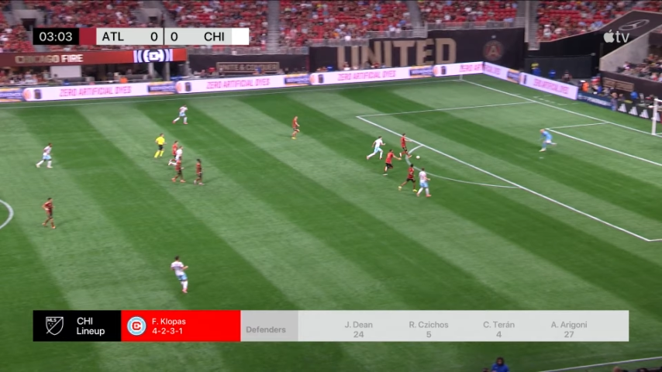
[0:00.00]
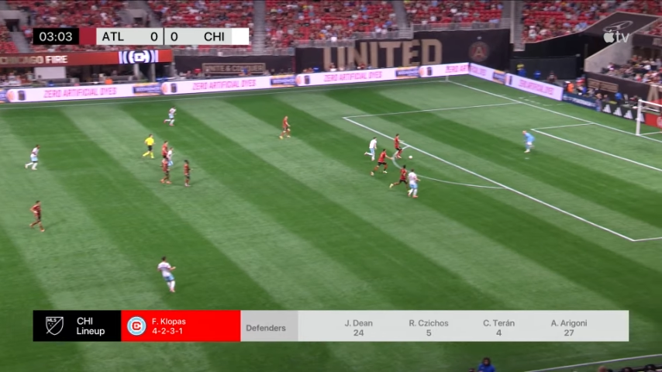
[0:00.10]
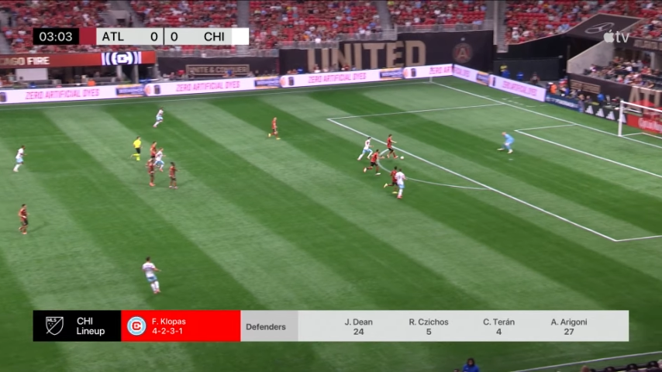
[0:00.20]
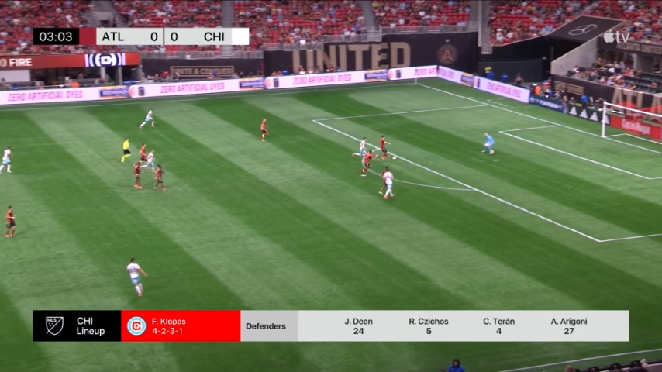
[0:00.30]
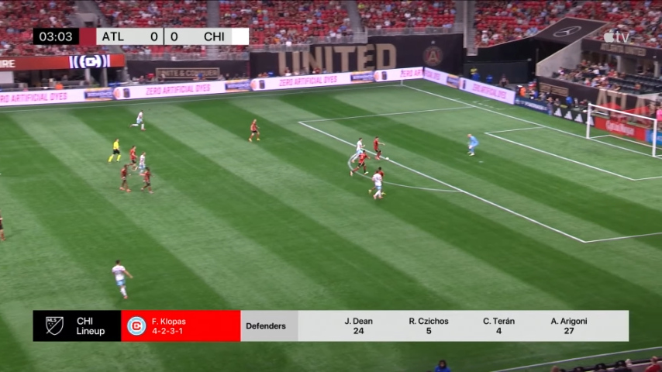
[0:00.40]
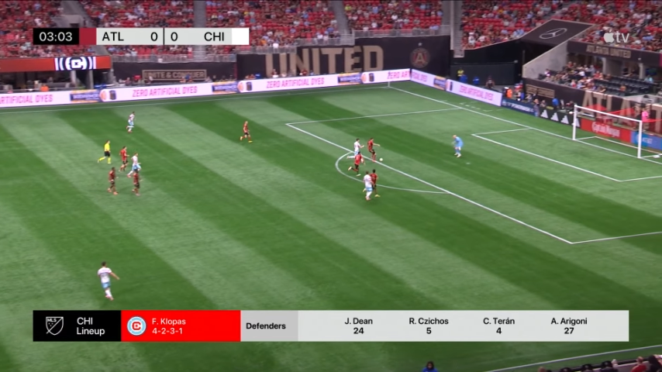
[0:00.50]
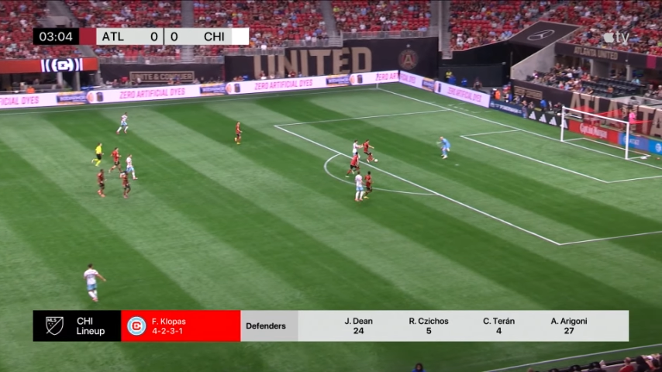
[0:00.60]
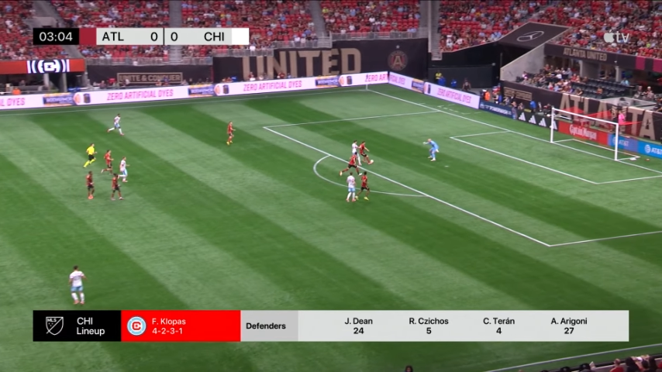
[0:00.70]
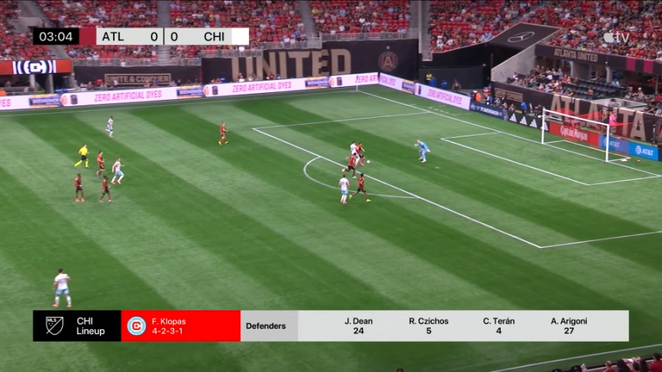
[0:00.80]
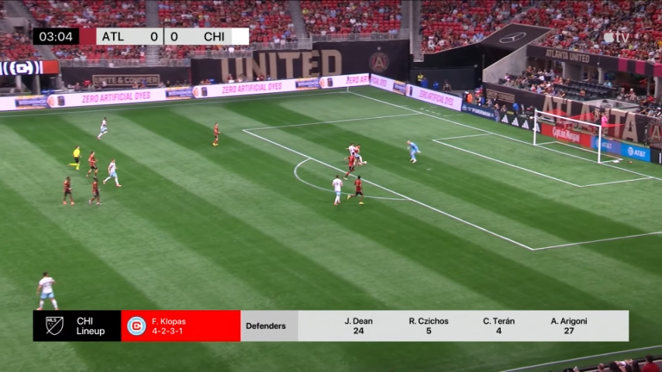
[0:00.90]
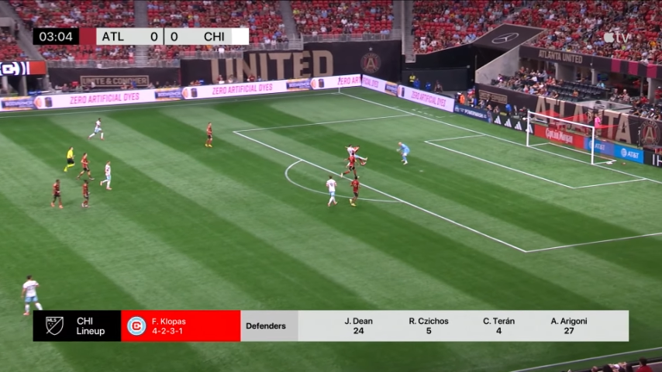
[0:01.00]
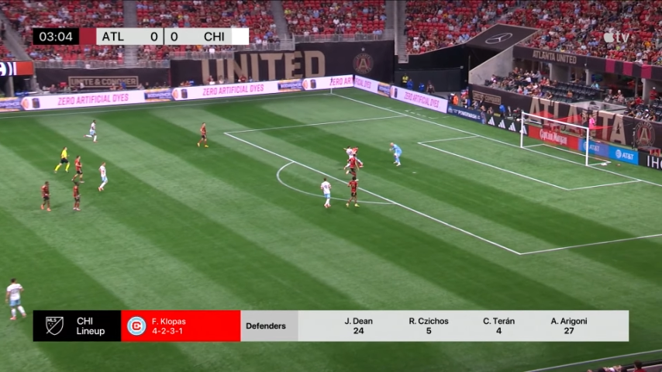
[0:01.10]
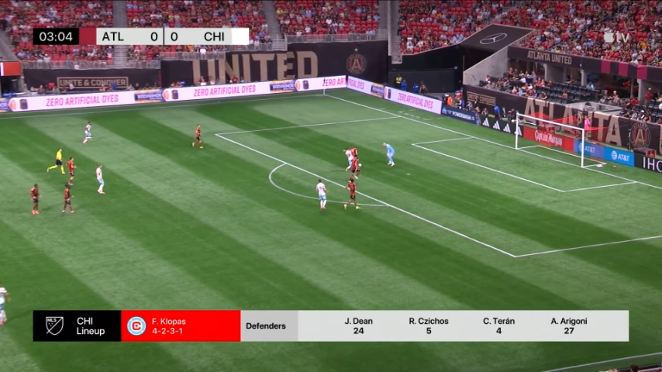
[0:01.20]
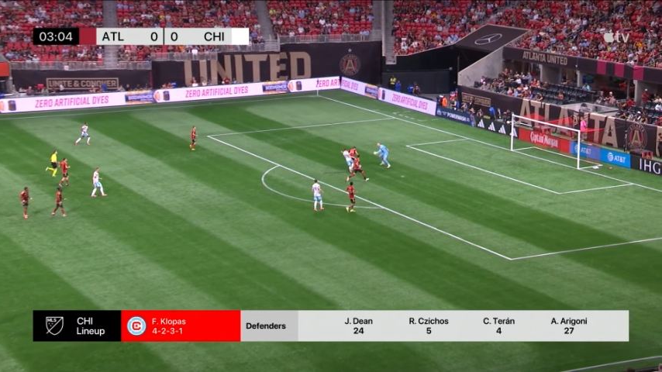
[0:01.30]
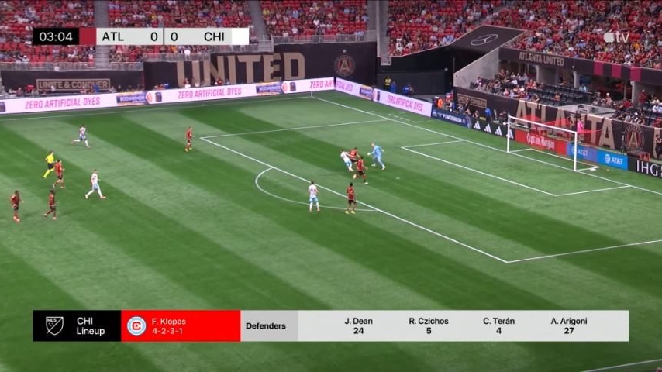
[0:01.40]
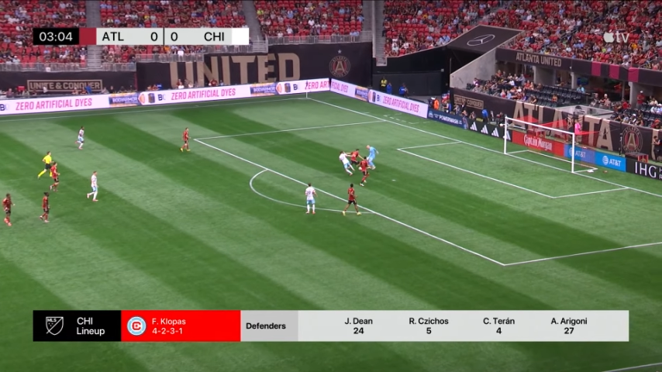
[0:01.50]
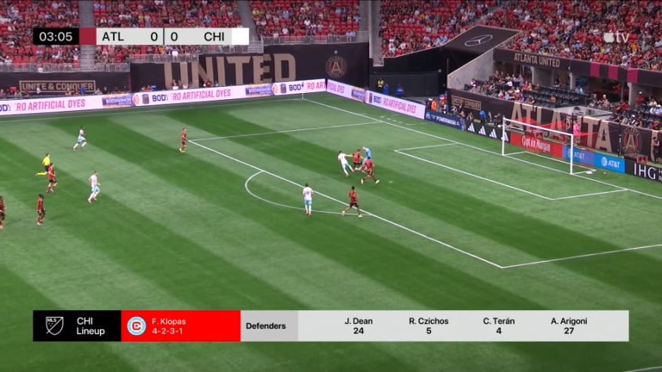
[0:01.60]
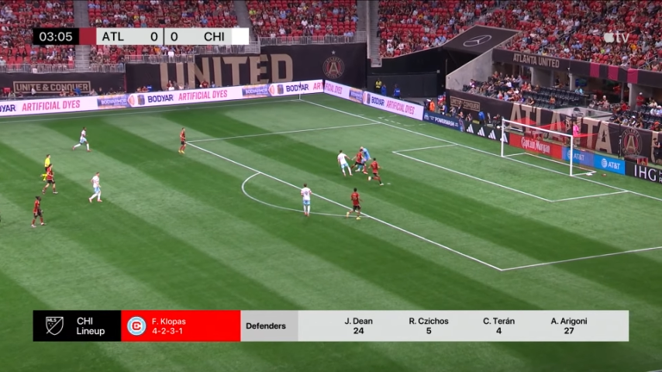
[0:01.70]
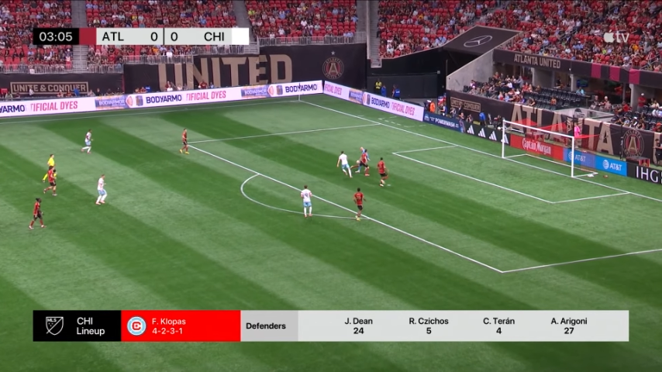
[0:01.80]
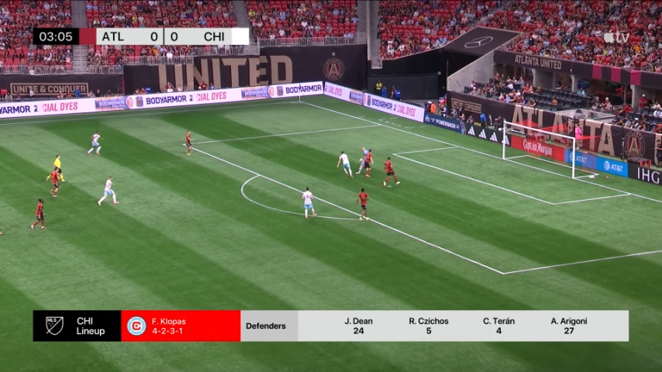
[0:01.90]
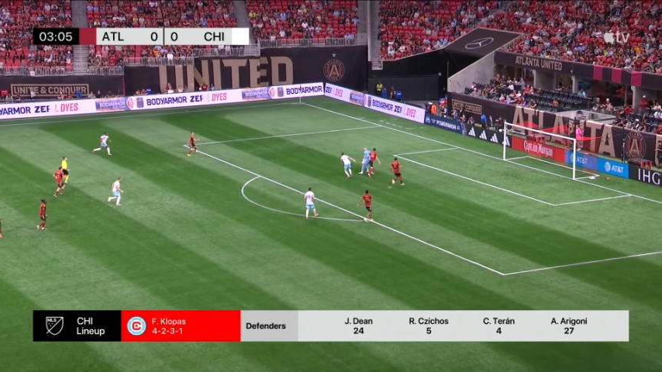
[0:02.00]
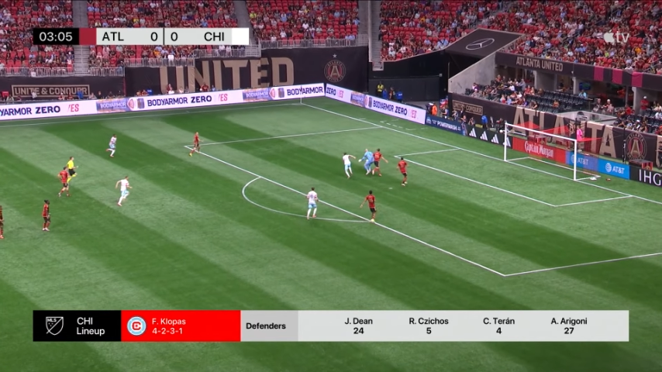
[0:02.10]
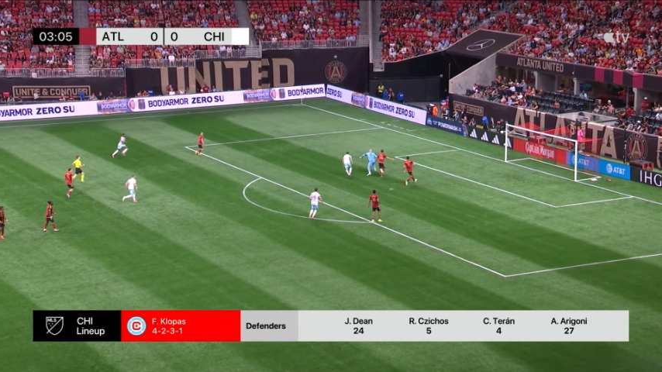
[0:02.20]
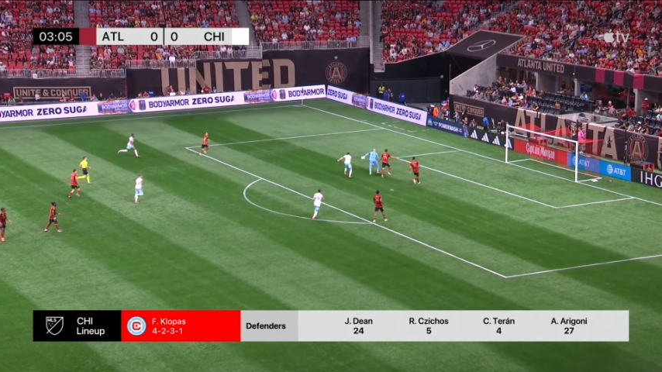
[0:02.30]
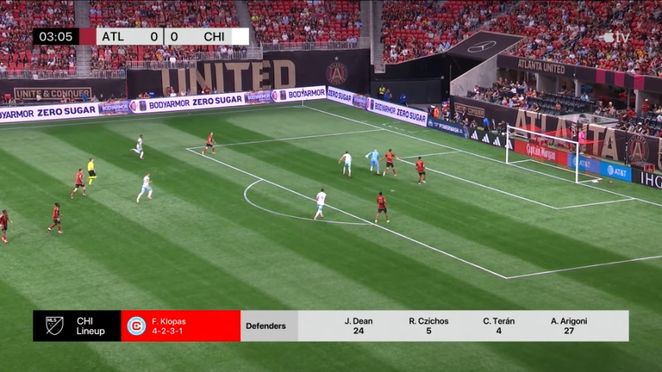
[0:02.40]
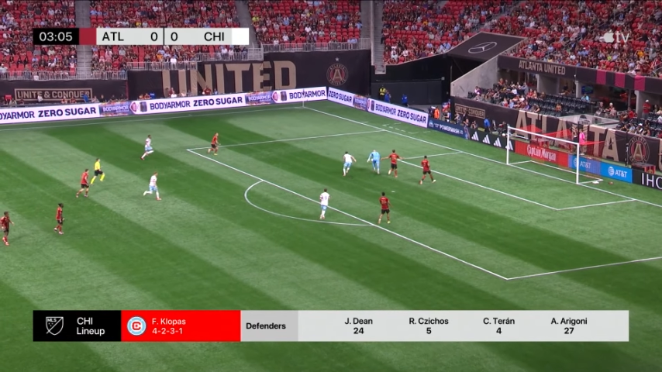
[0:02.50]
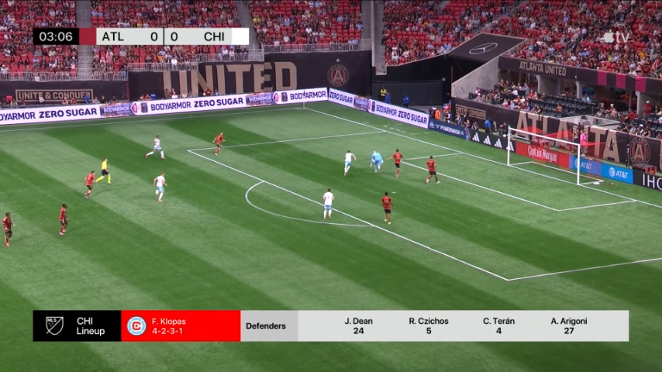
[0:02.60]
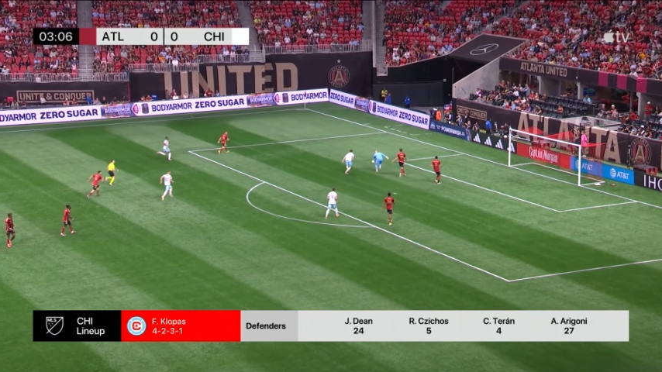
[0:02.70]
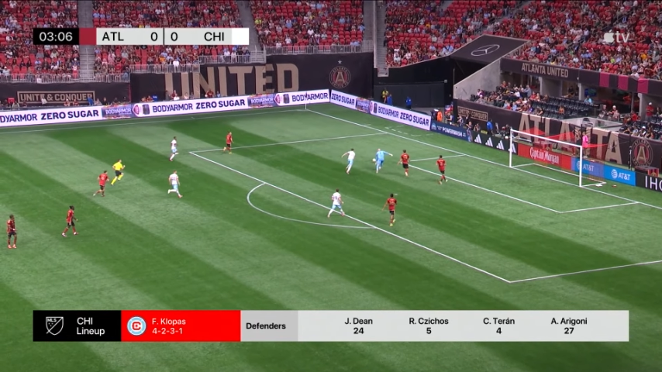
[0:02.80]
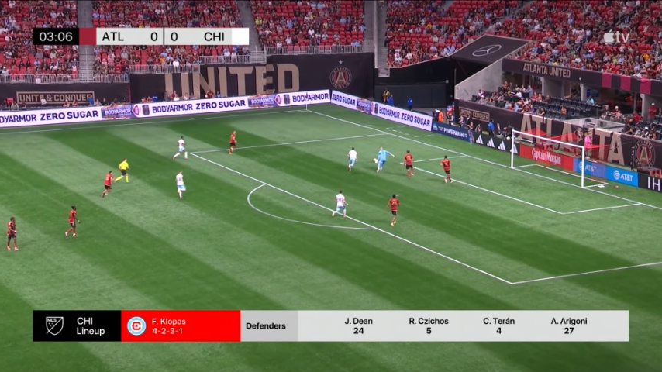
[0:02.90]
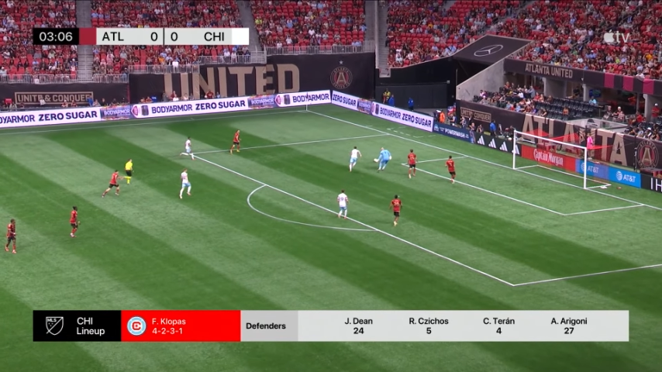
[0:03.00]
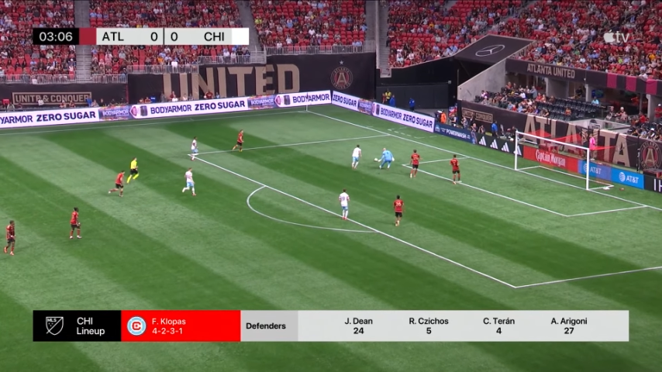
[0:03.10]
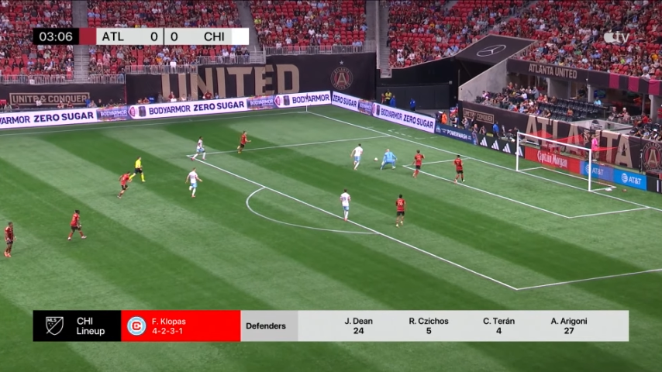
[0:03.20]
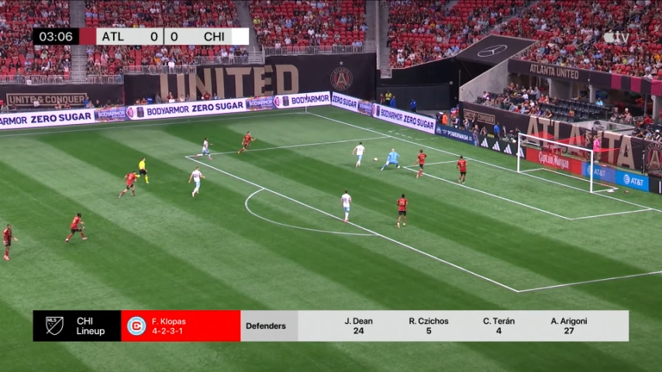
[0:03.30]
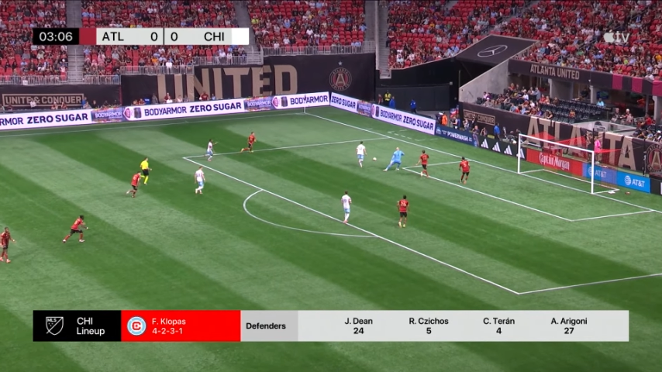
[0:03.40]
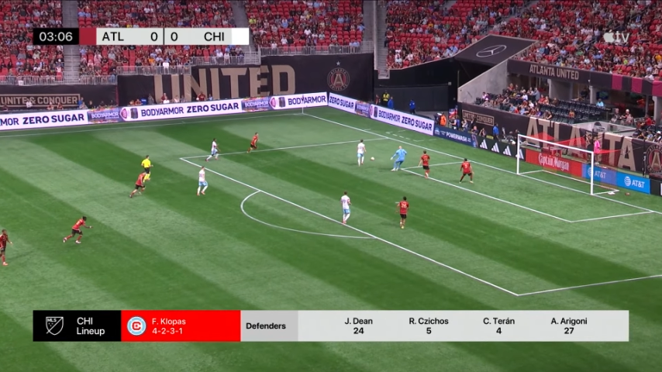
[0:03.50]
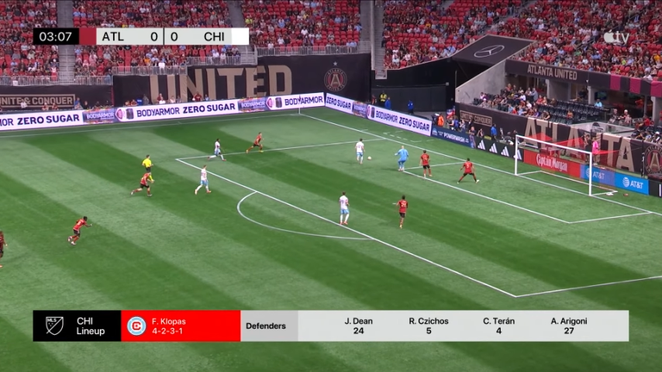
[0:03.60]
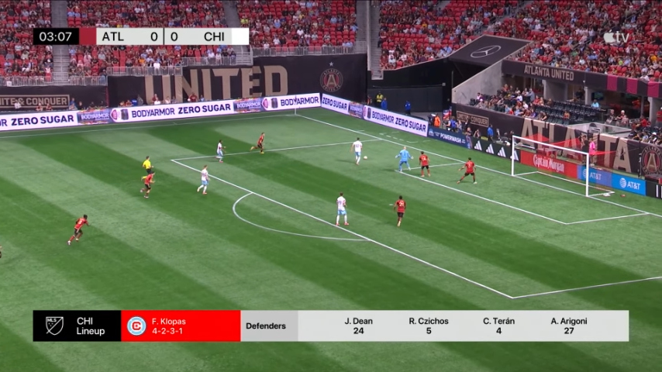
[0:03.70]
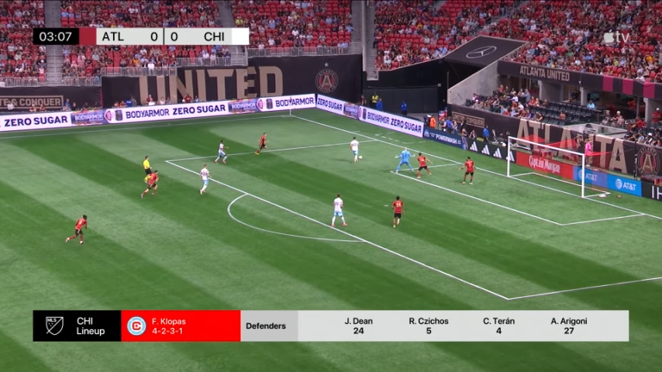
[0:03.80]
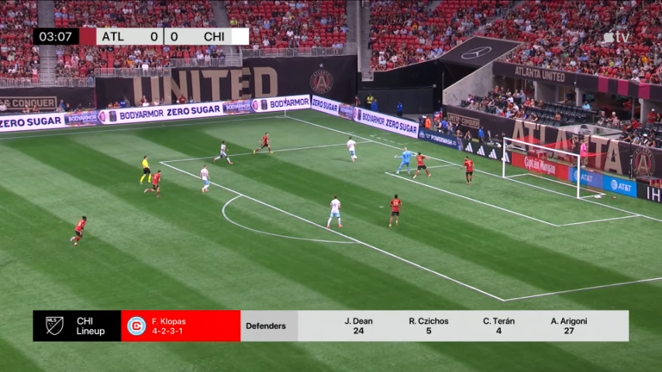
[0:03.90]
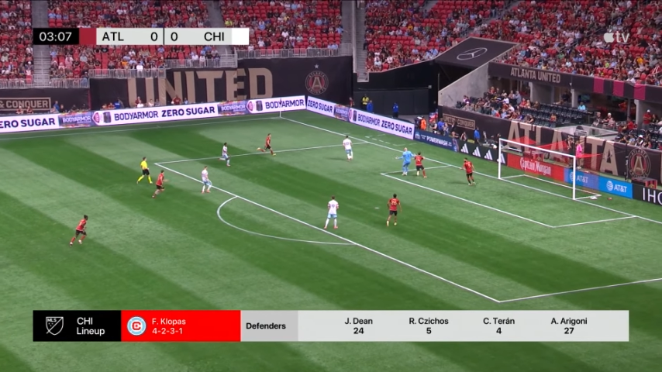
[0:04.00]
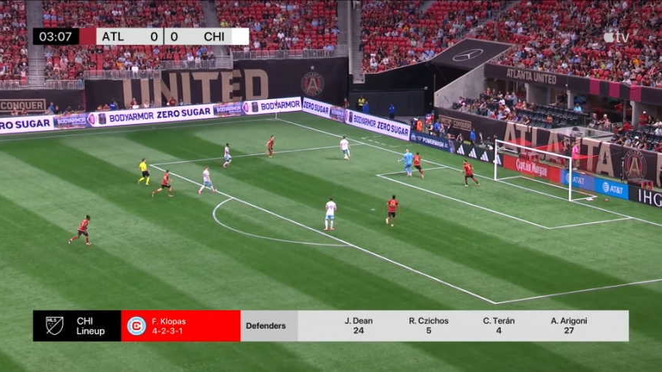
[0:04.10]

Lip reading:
Nobody's mouth can be seen.